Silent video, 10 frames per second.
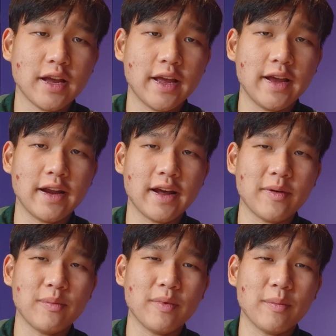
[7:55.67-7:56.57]
and
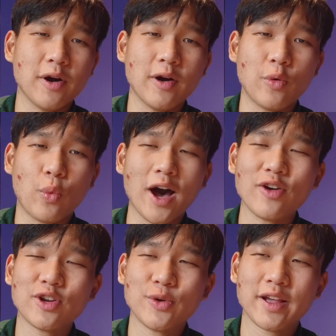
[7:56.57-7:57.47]

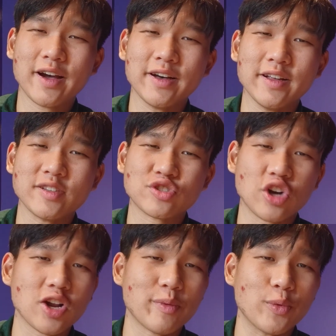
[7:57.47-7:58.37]
while doing
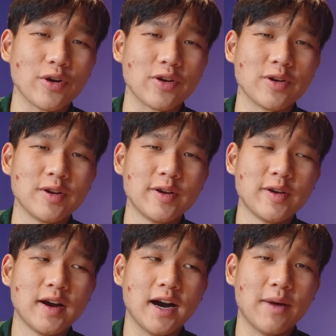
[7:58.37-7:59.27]
astronomy work.
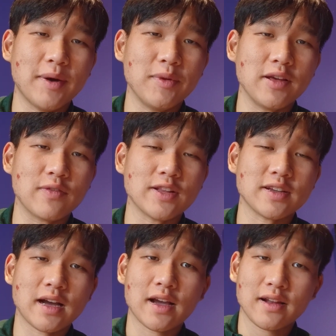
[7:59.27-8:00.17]
I believe, right,
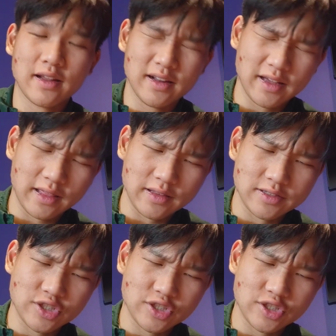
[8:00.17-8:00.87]
to calculate like the